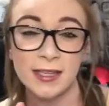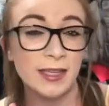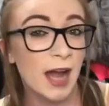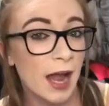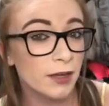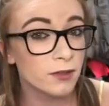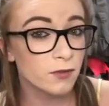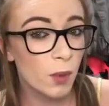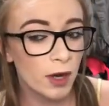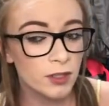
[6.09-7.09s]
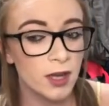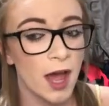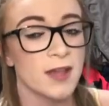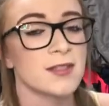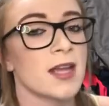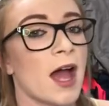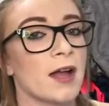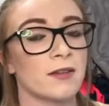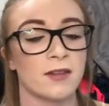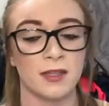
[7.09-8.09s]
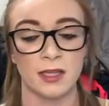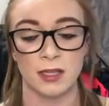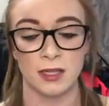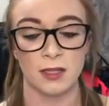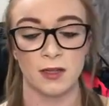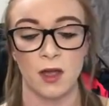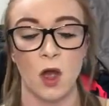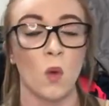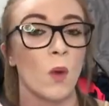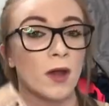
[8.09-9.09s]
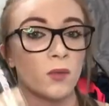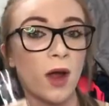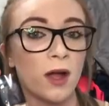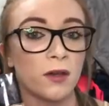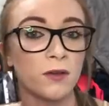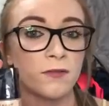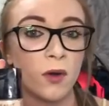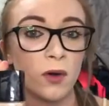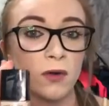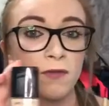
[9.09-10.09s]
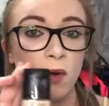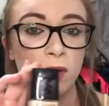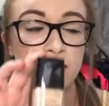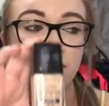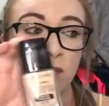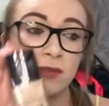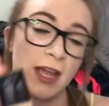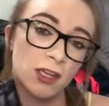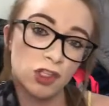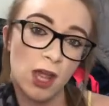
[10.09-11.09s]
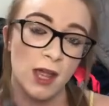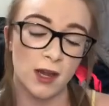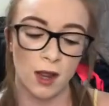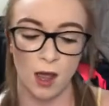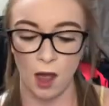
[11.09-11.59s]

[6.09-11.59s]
kind of wear test on the Wet n Wild Photo Focus foundation.